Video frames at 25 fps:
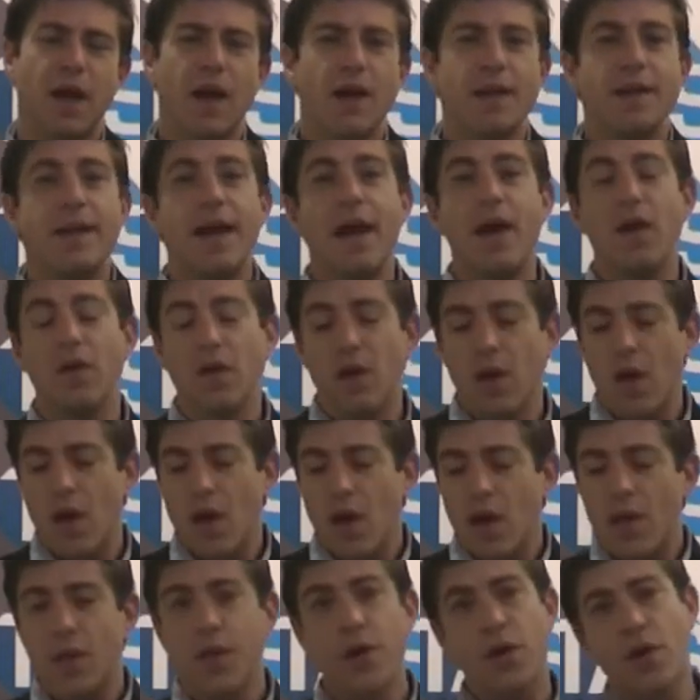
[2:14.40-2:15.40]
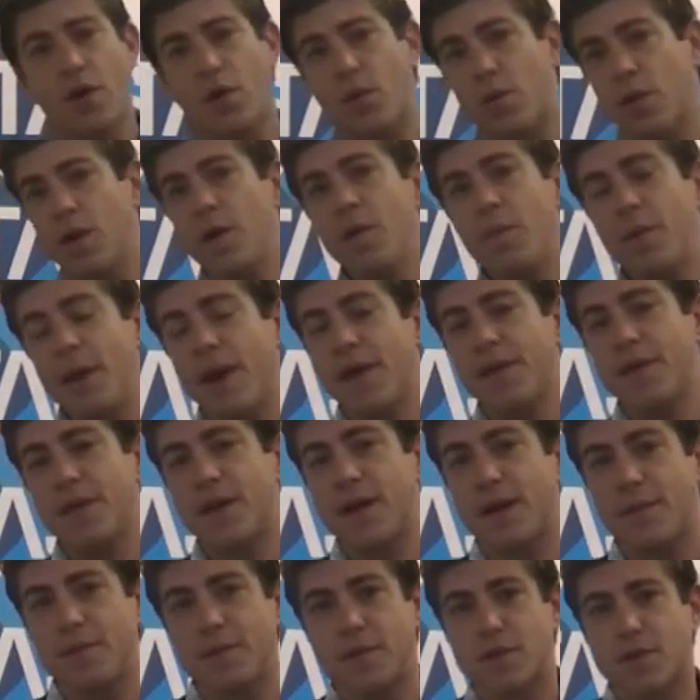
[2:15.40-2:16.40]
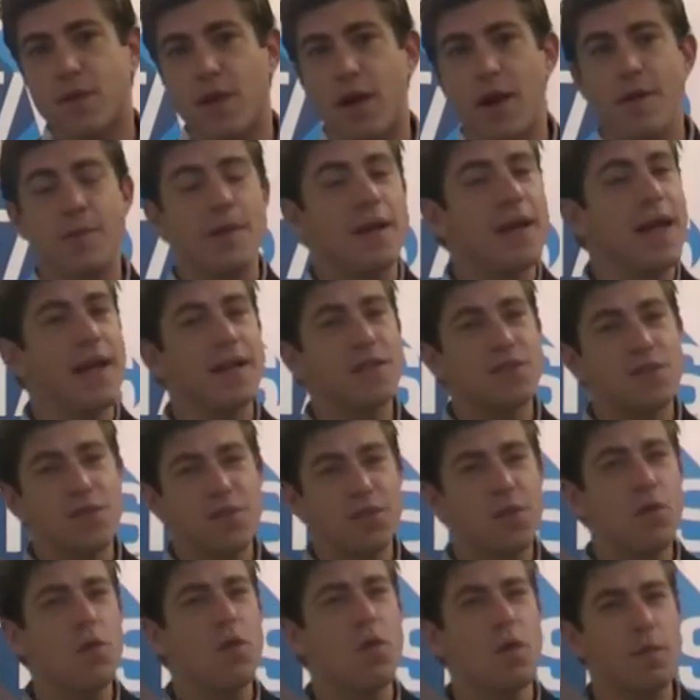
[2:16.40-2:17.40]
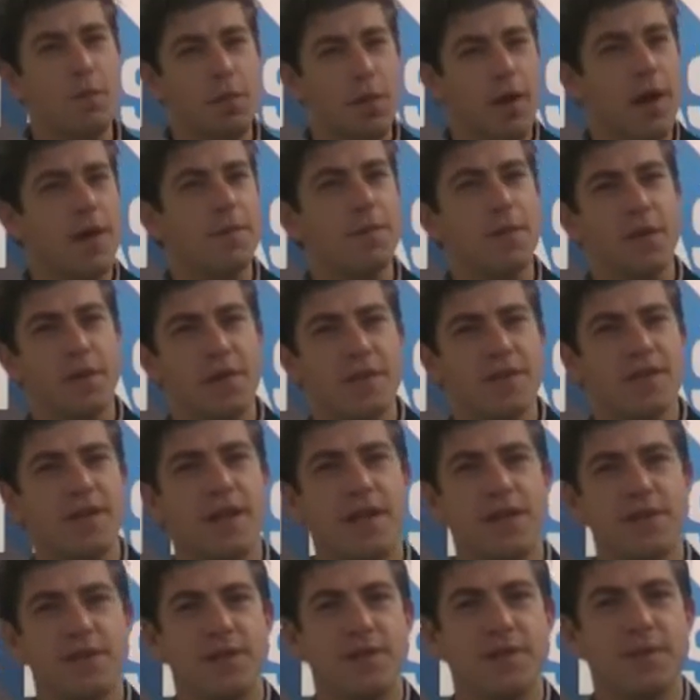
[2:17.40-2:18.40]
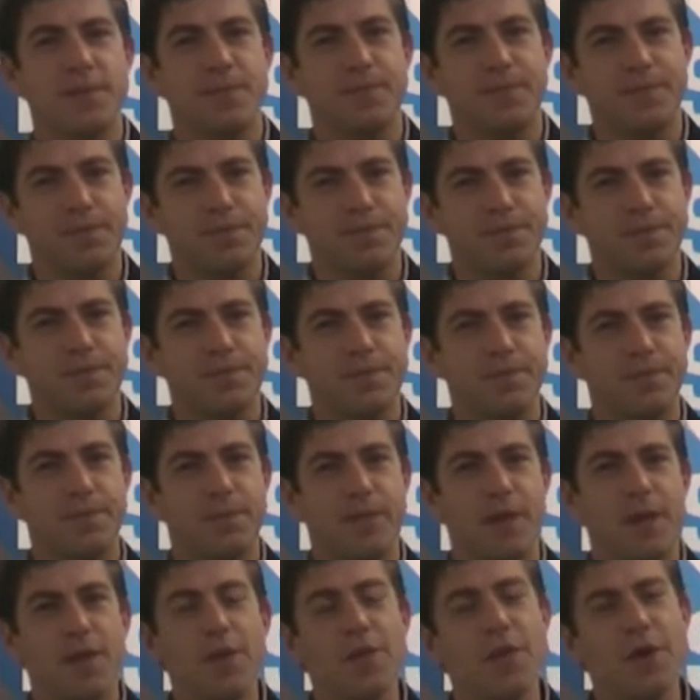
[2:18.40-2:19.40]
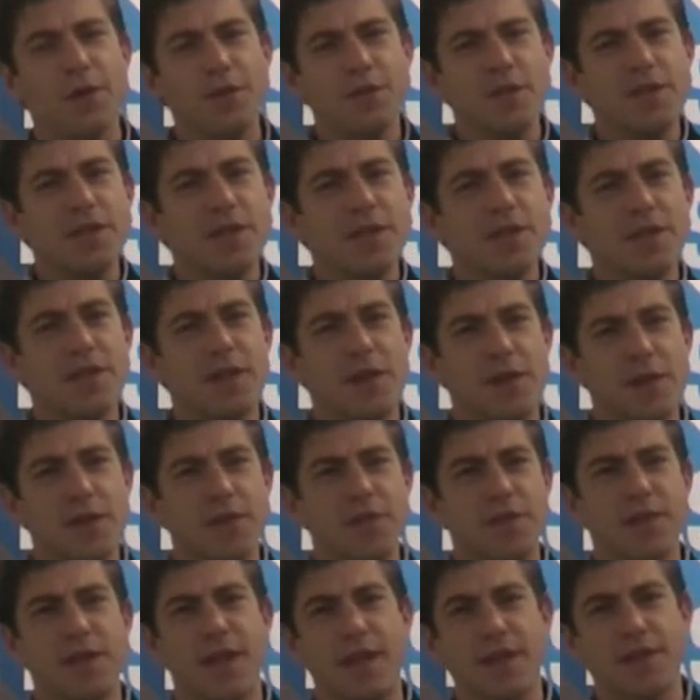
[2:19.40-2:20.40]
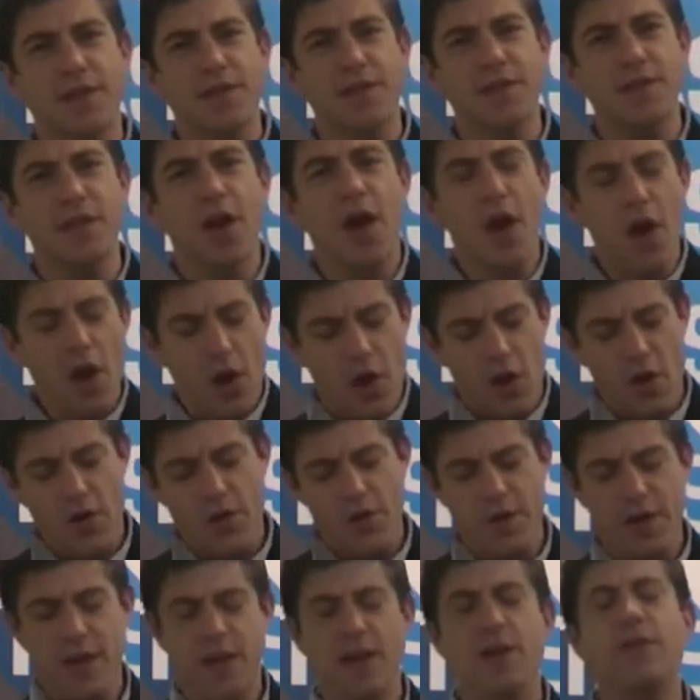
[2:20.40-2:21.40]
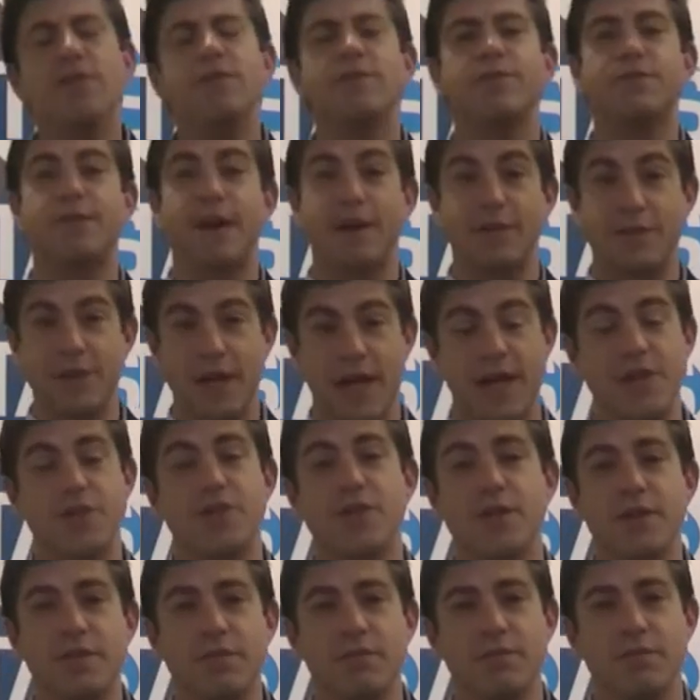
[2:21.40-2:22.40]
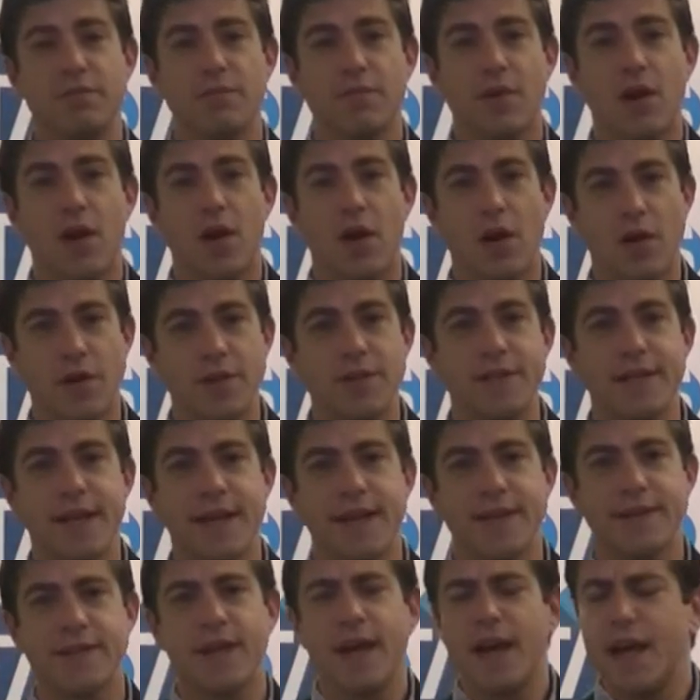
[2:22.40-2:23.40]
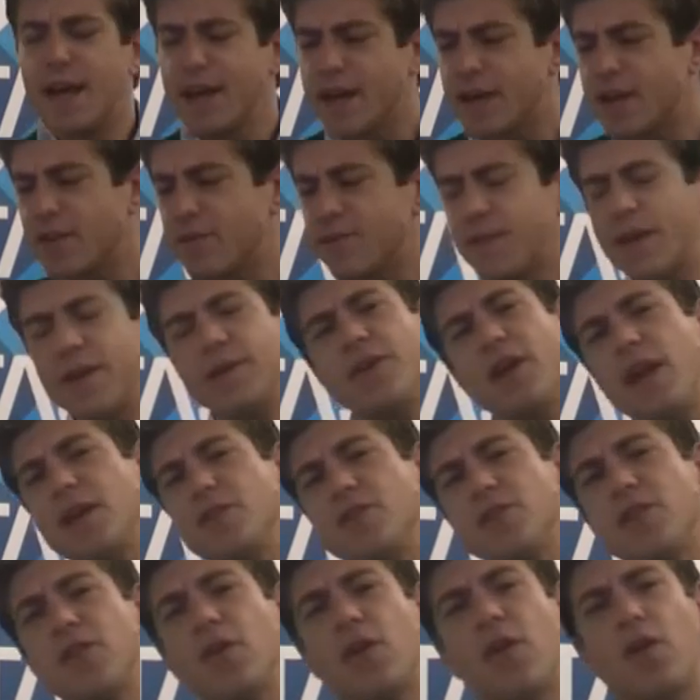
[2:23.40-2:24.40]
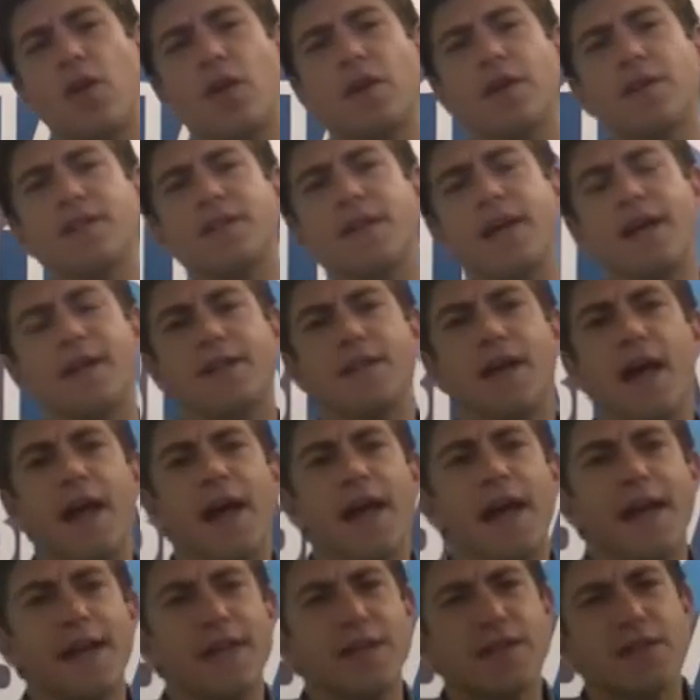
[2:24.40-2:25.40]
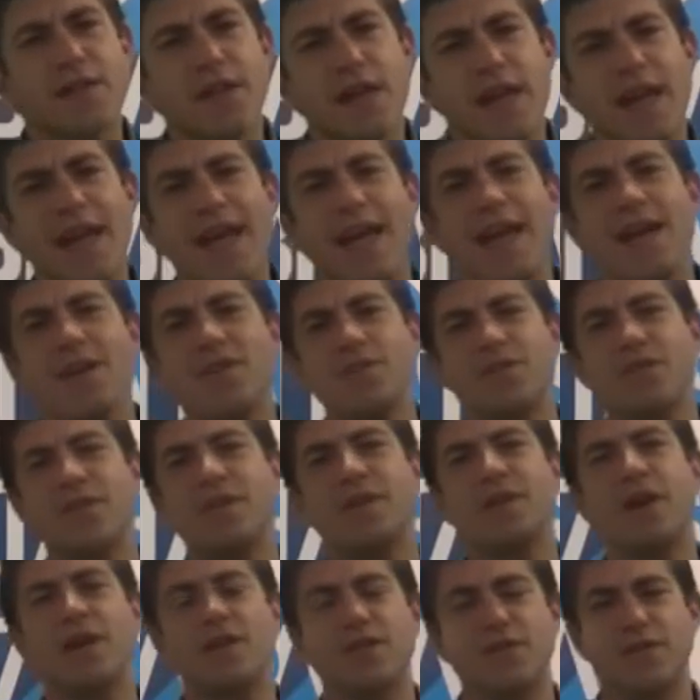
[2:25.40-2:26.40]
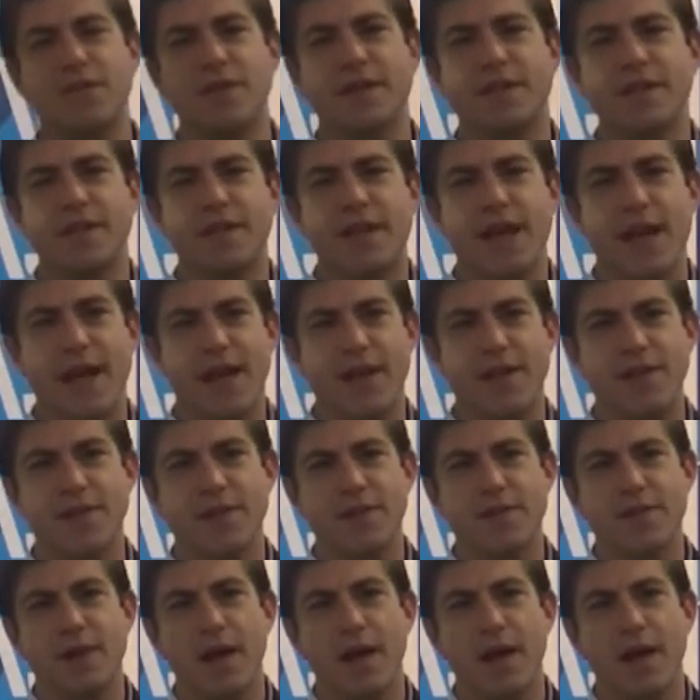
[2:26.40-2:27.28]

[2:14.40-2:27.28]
Now, the career path that I'm describing has four primary stages. Those stages are the foundation architect. Now, the foundation architect is the introductory stage.